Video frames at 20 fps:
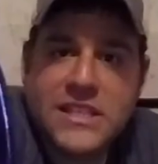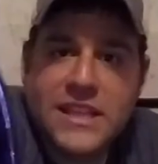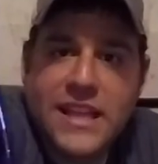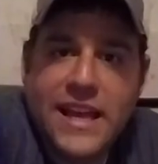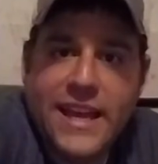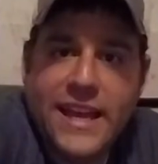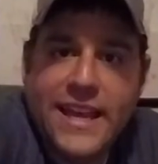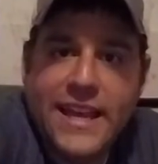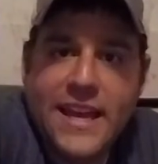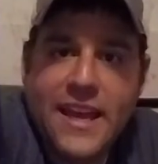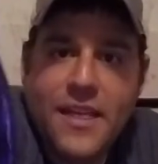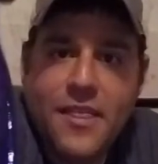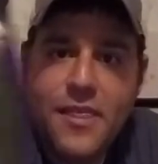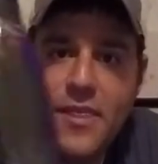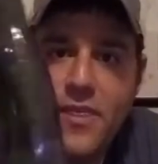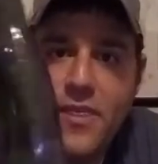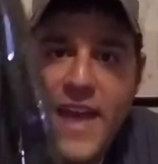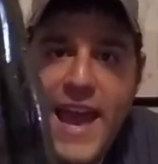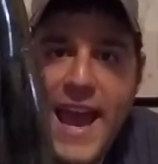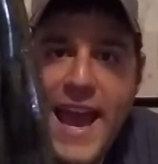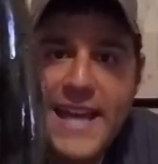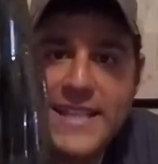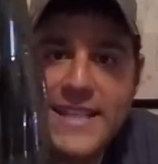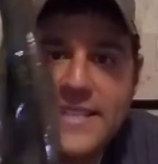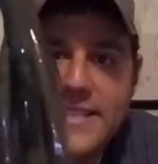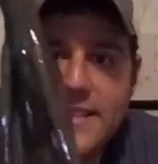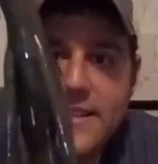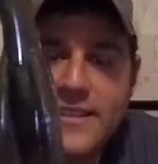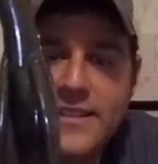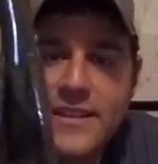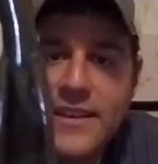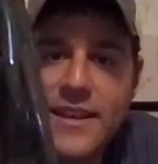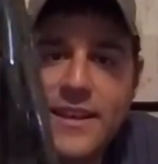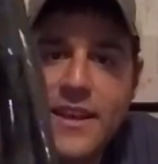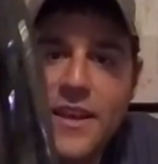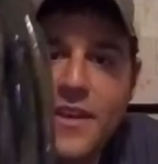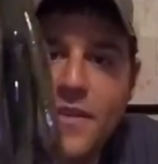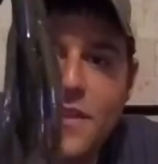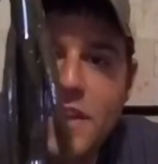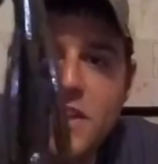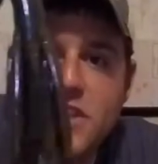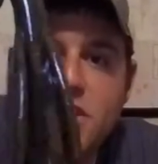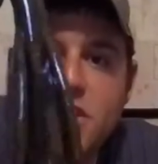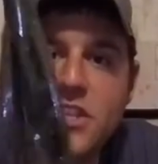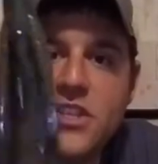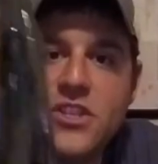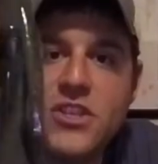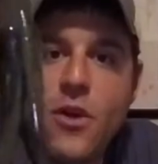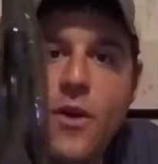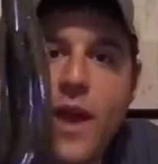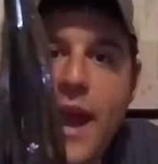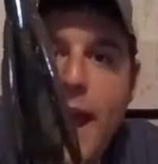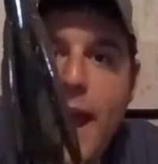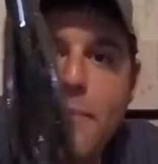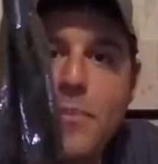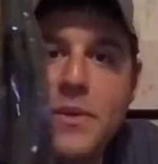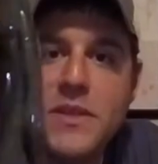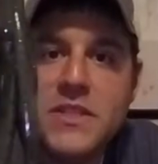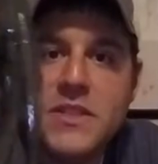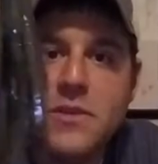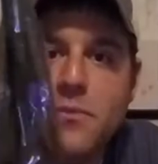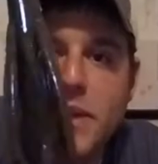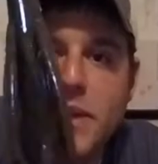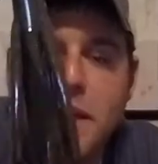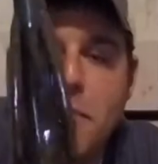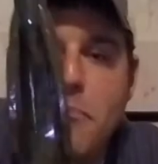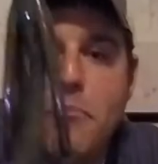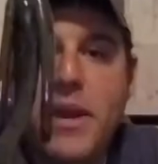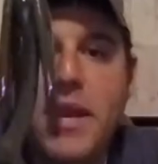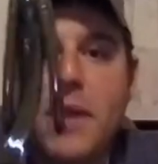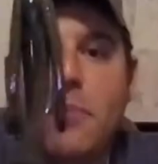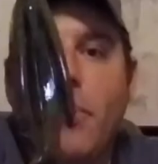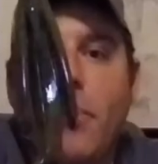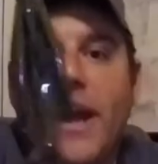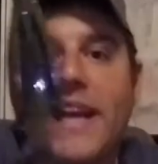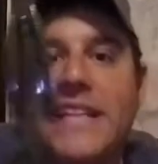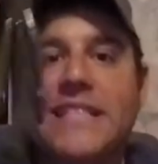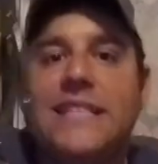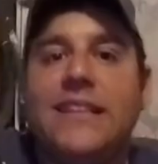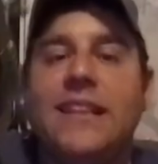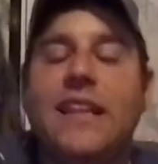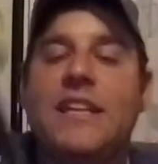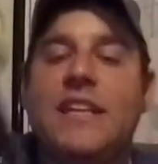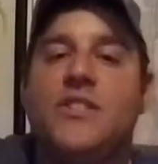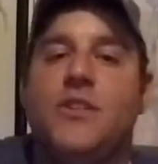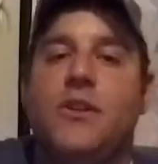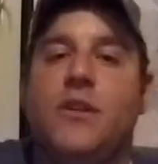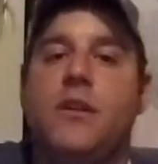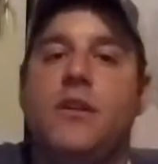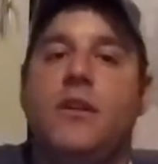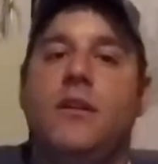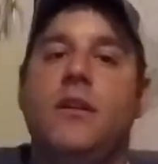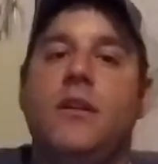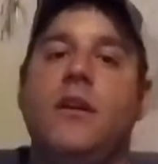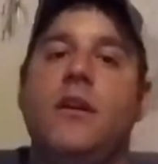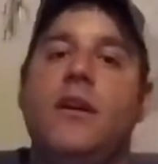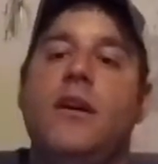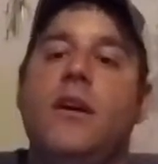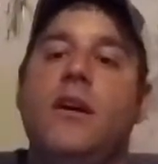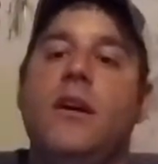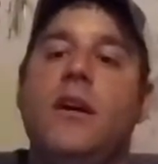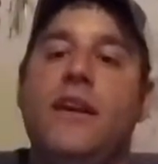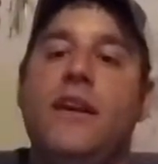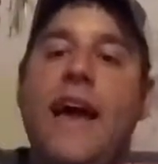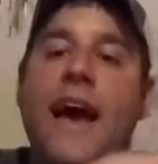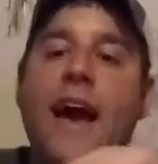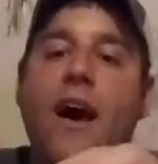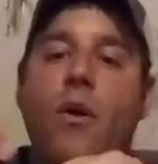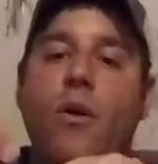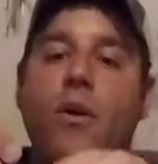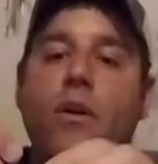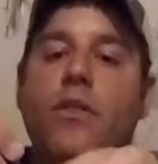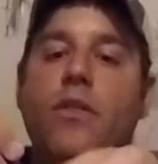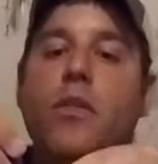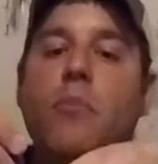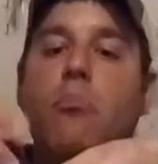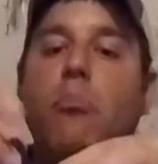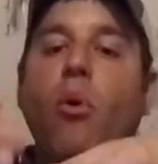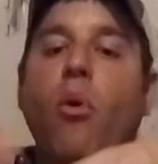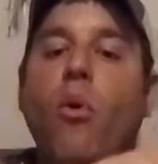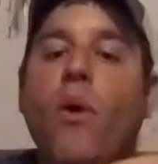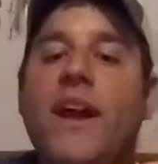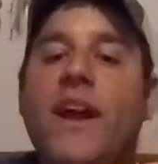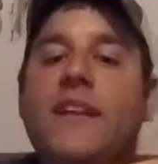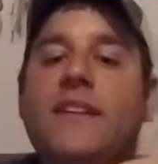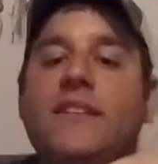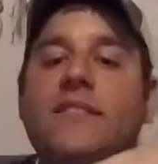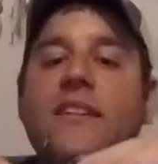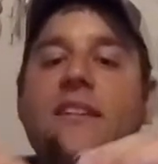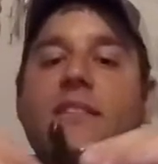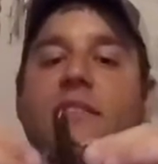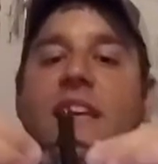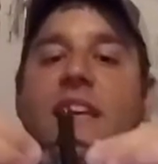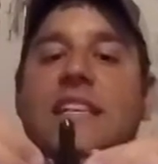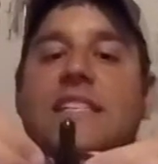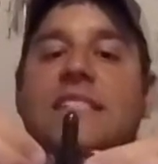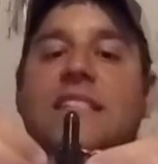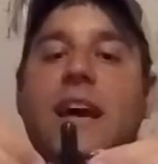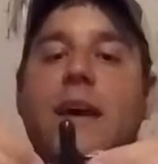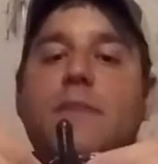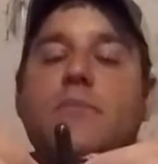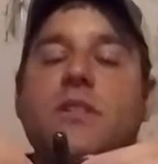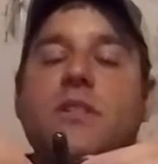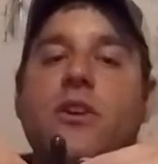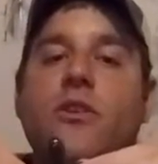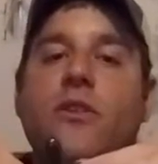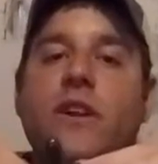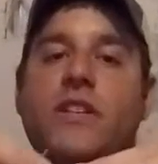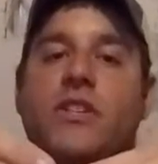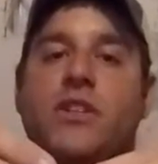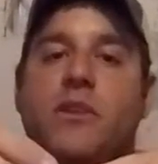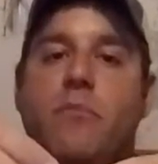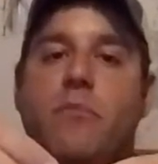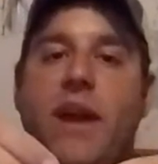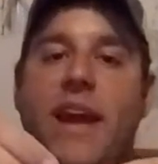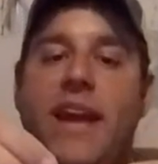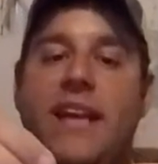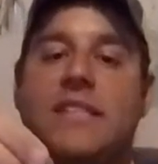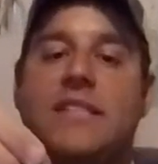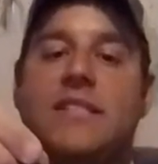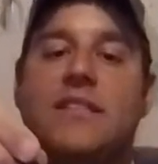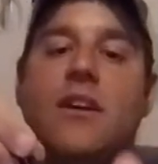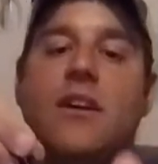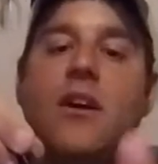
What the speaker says: like that. This just so happens to be a Big Bites lizard. Now, the point to these types of creature baits